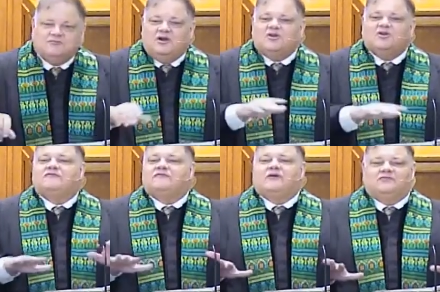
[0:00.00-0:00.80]
a good
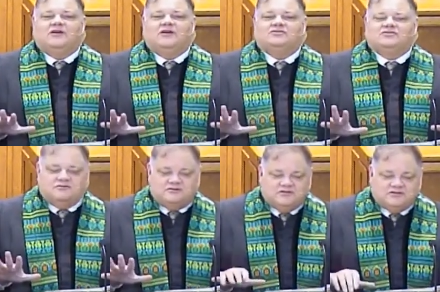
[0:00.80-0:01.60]

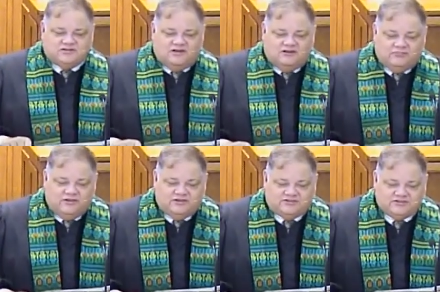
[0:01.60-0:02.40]
foundation, a solid
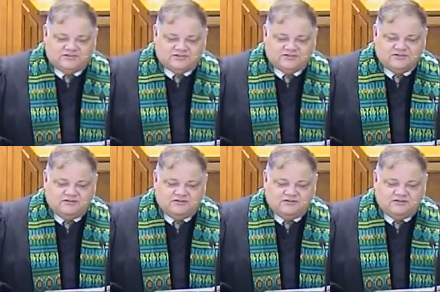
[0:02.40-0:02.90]
basis.